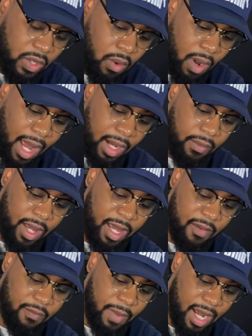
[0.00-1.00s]
or I don't
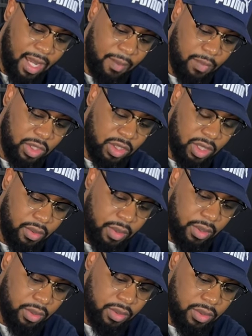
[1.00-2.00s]
have my
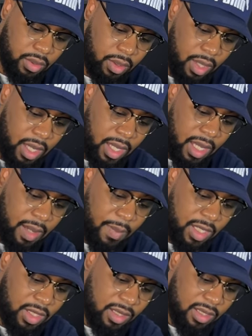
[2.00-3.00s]
materials or
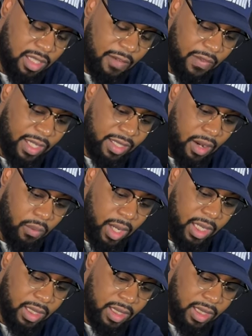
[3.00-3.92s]
images and stuff like that ready.